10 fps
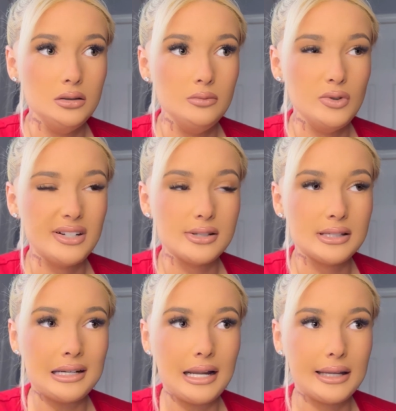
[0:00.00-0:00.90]
What
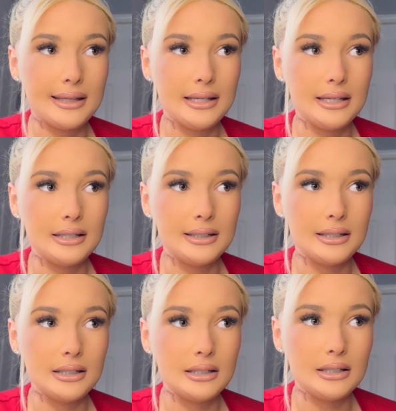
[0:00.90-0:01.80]
else did I get?
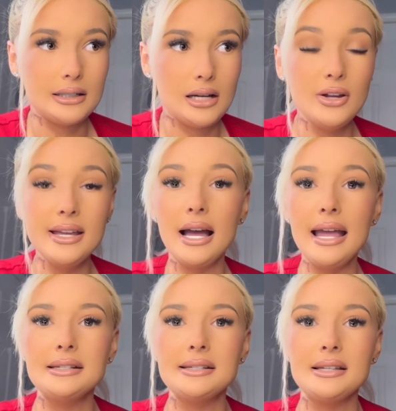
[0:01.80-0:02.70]
Oh yeah,
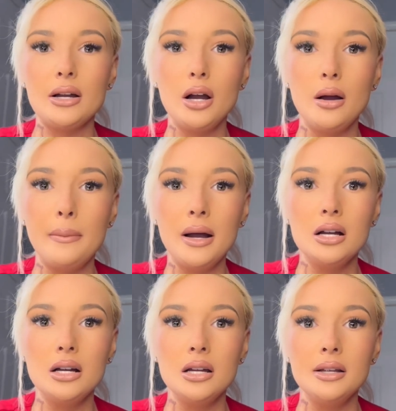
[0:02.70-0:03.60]
and some
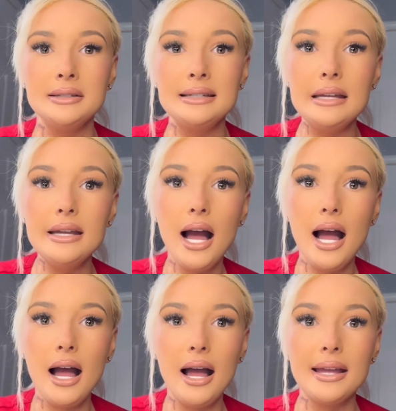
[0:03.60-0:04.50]

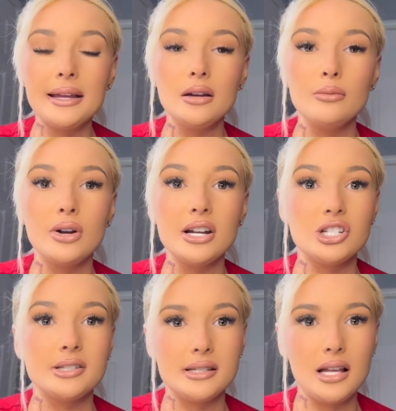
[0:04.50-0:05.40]
knee-high
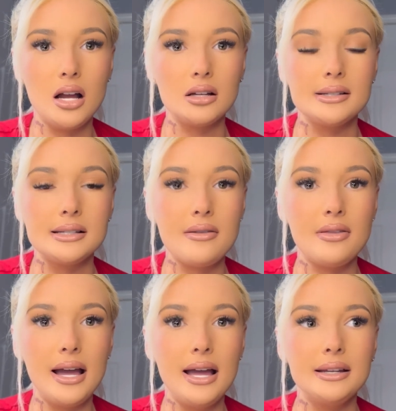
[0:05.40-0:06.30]
compression socks.
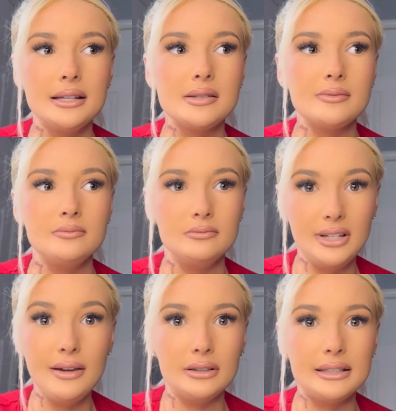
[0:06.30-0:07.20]
That is
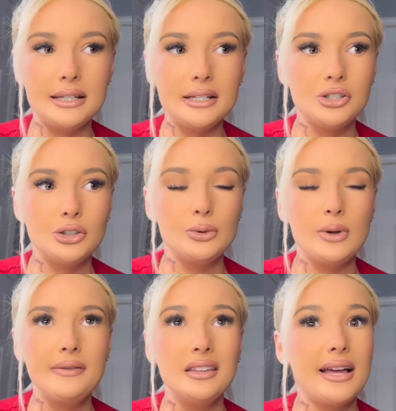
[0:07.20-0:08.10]
definitely needed too.
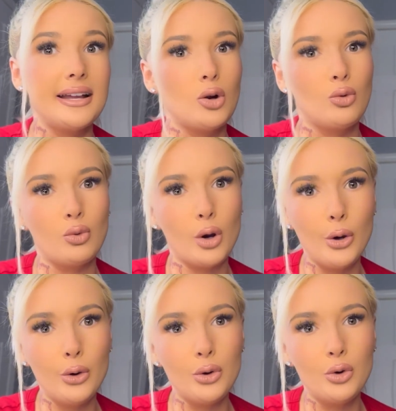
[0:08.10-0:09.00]
And then like a
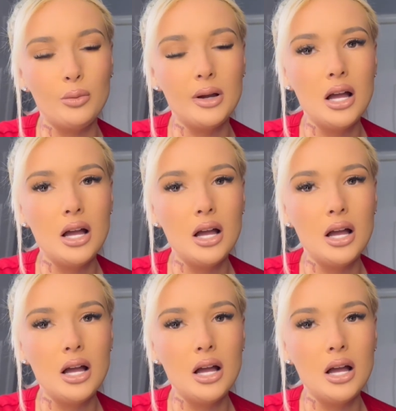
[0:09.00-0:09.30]
robe,